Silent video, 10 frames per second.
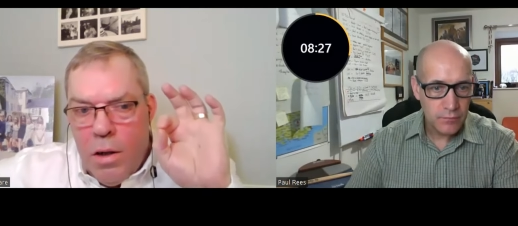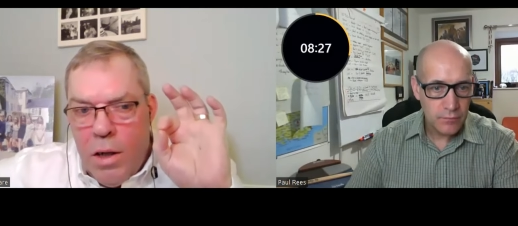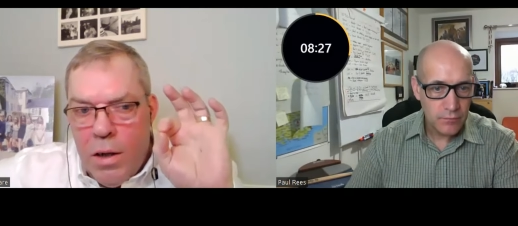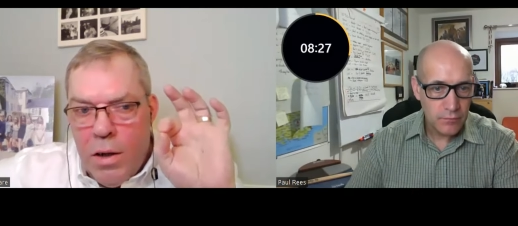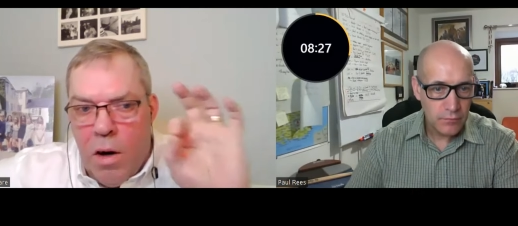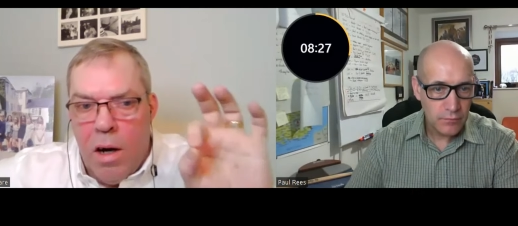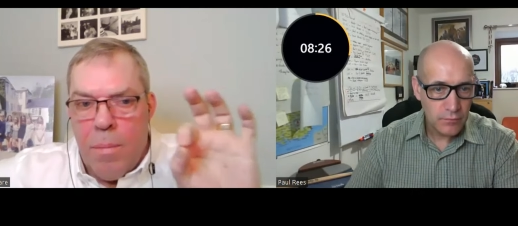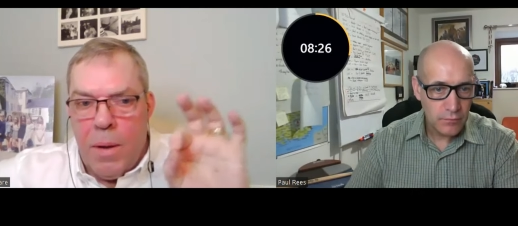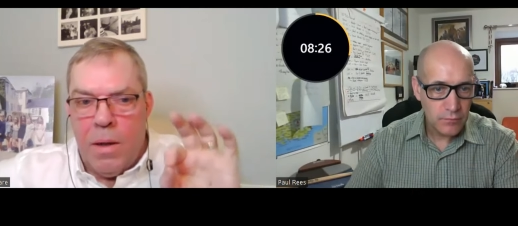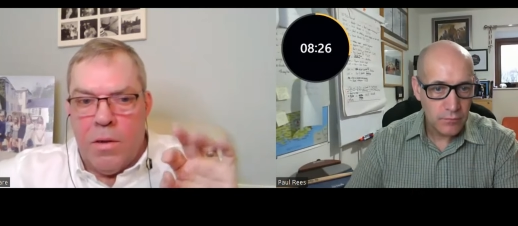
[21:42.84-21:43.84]

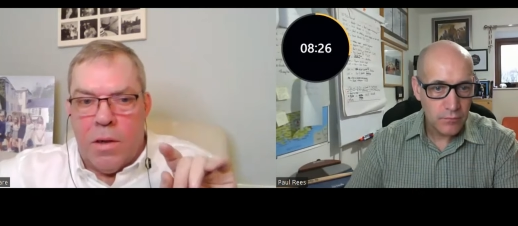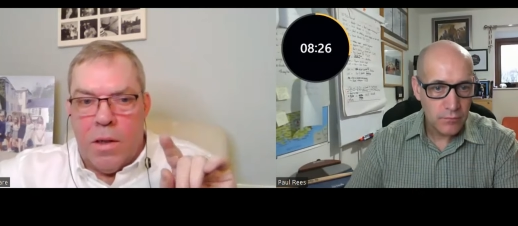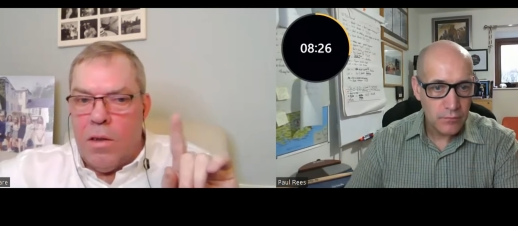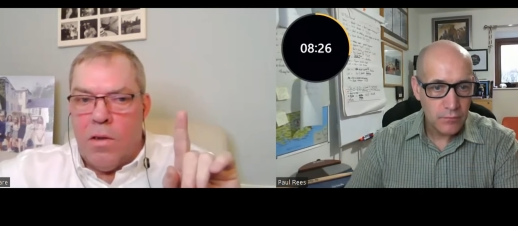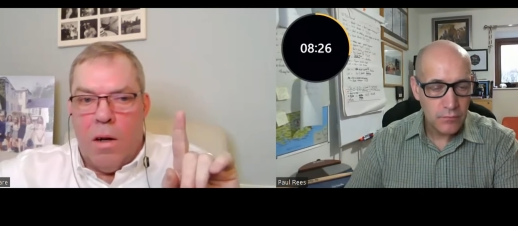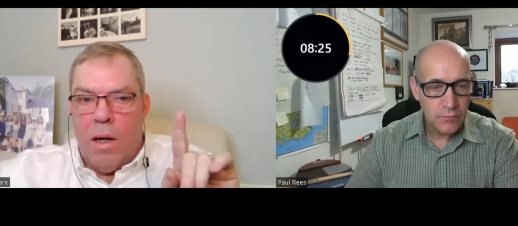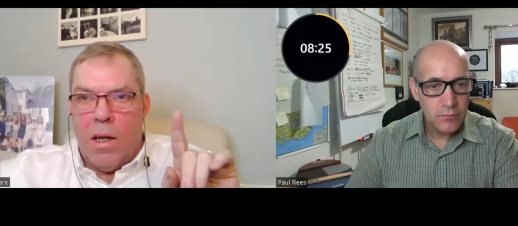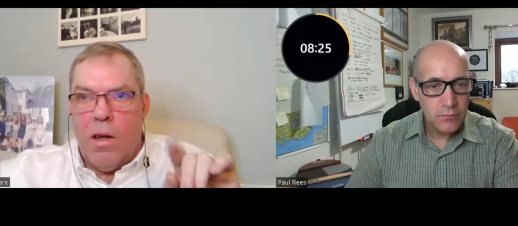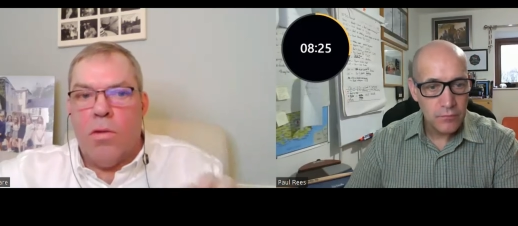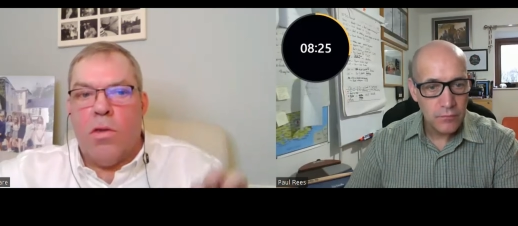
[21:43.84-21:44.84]
Speaker 1: Deniability is not
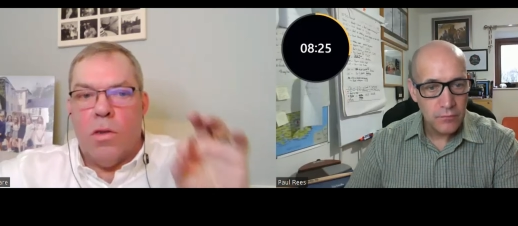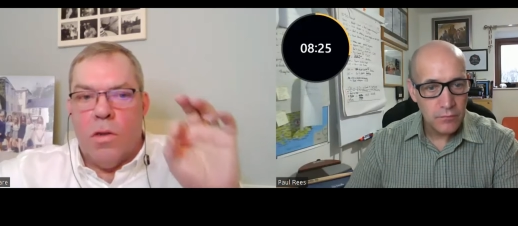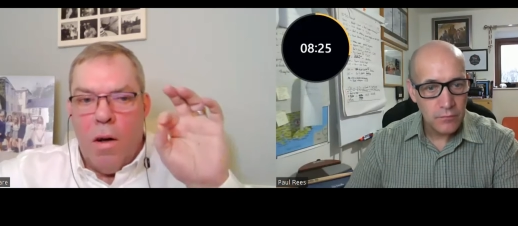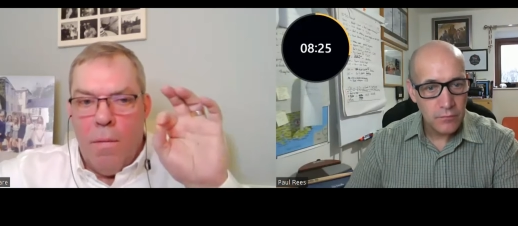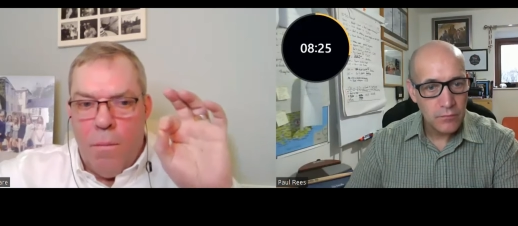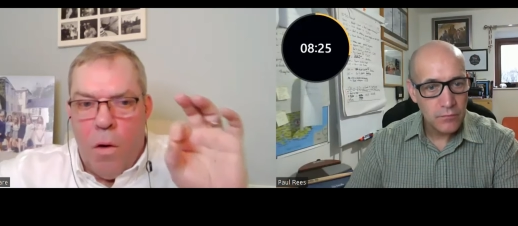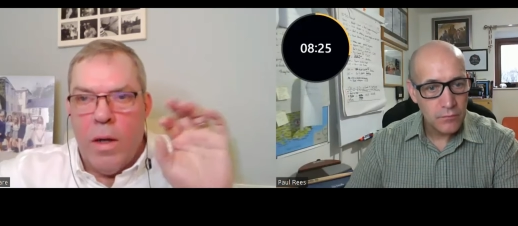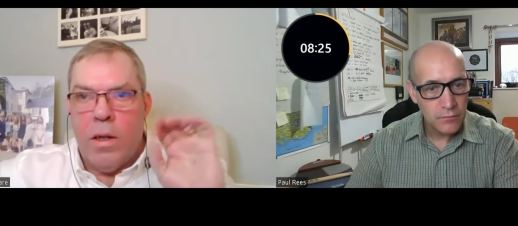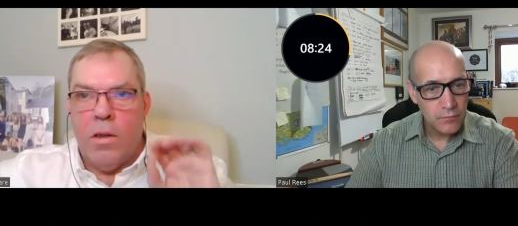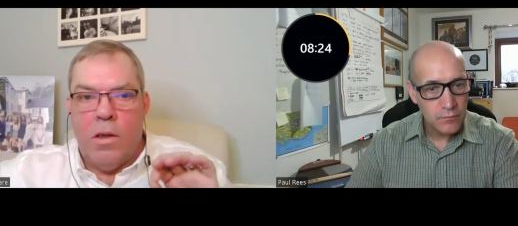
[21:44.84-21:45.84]
unconscious.
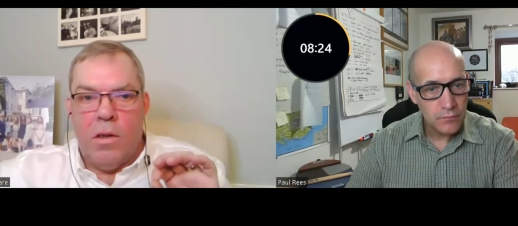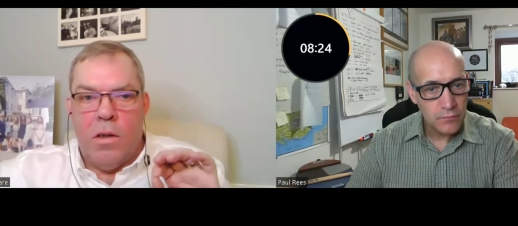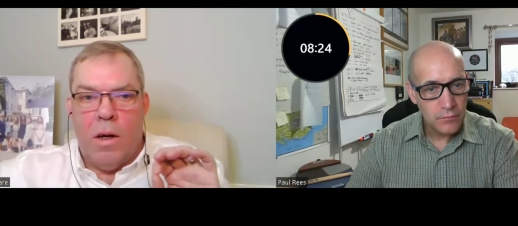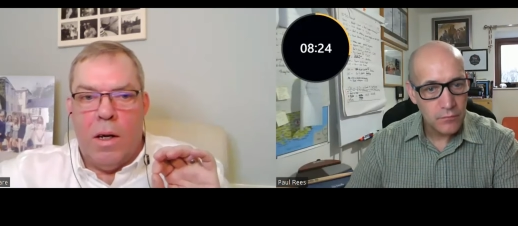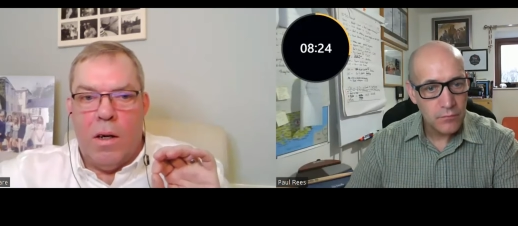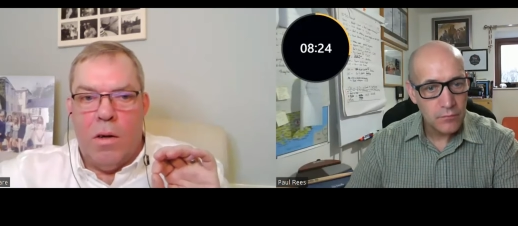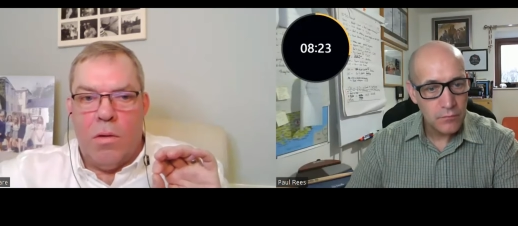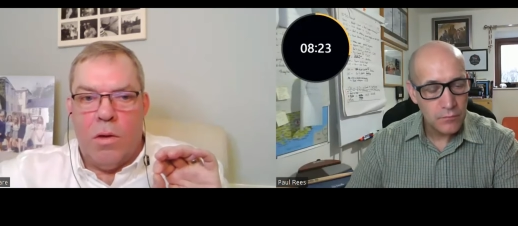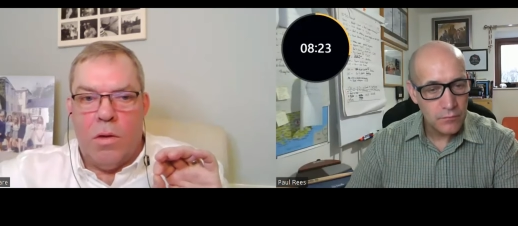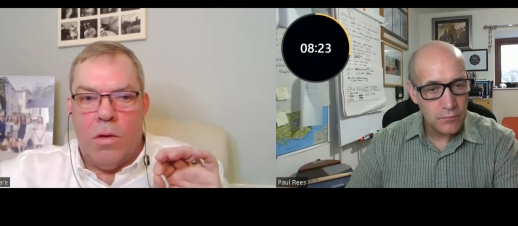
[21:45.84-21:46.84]
Avoidance is not
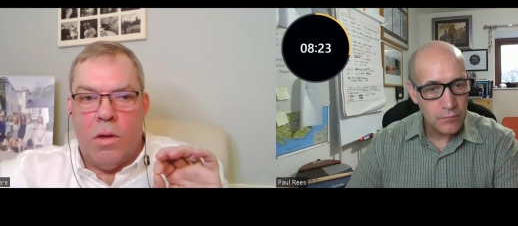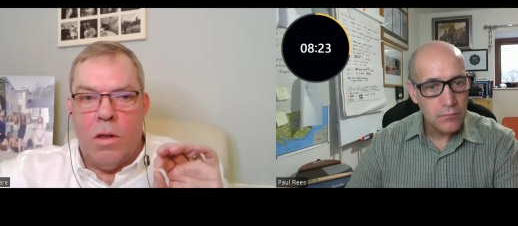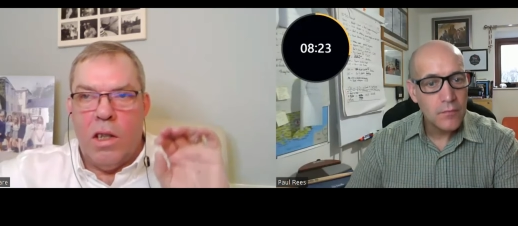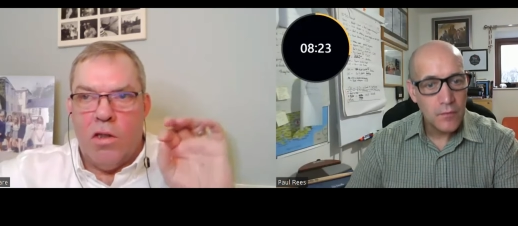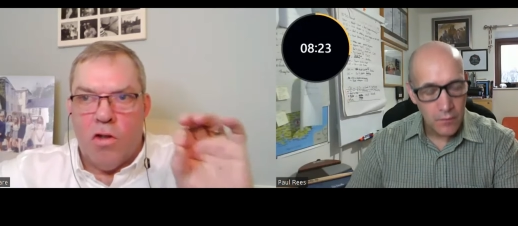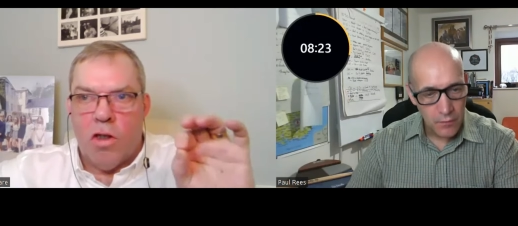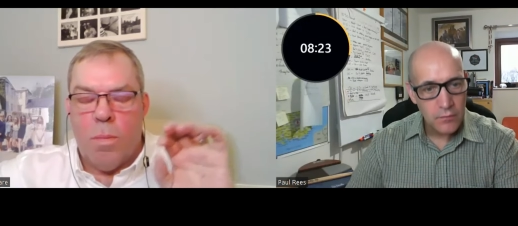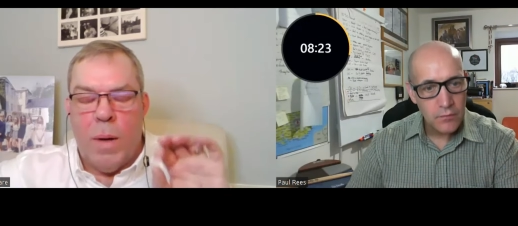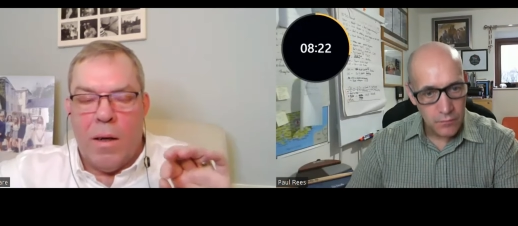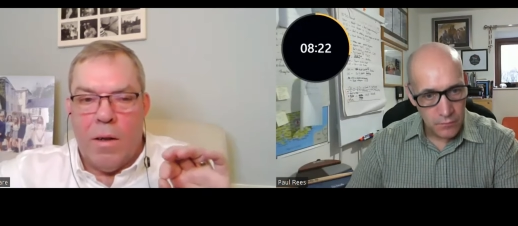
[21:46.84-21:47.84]
unconscious.
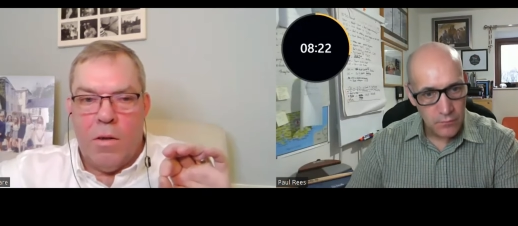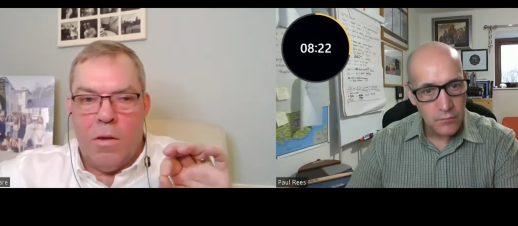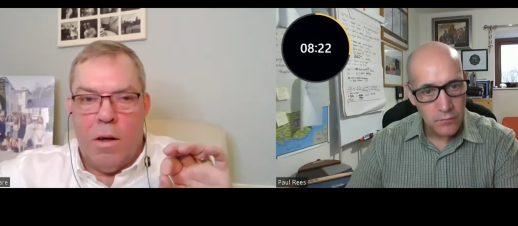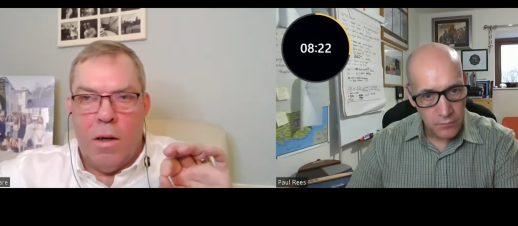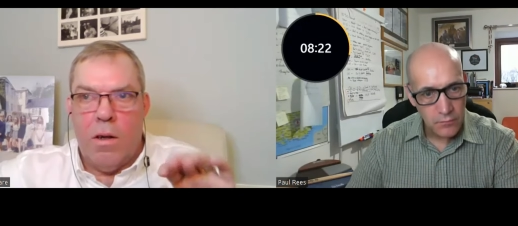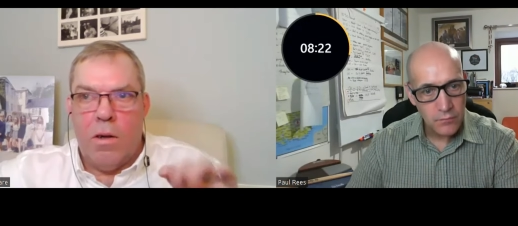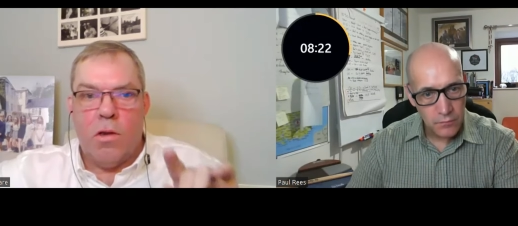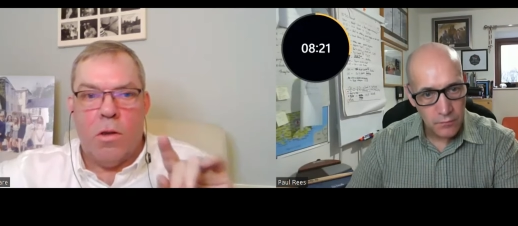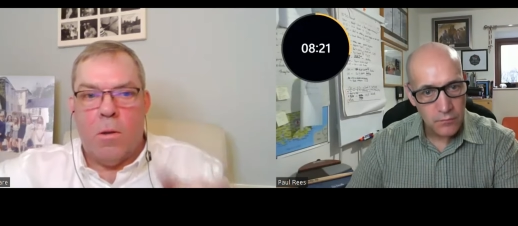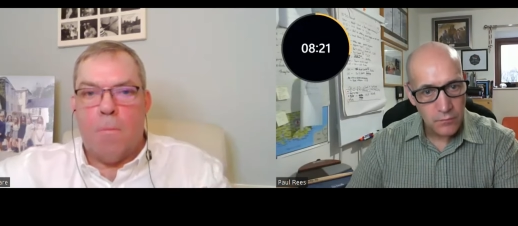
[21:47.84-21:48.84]
Disrespect is not
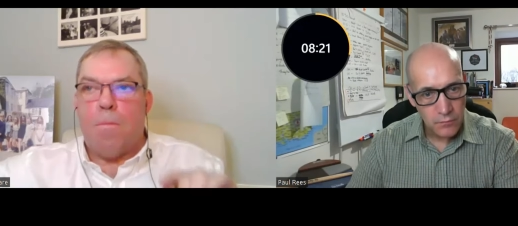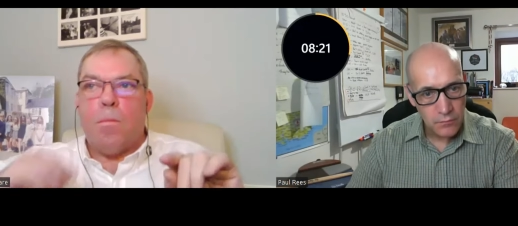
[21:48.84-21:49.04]
unconscious.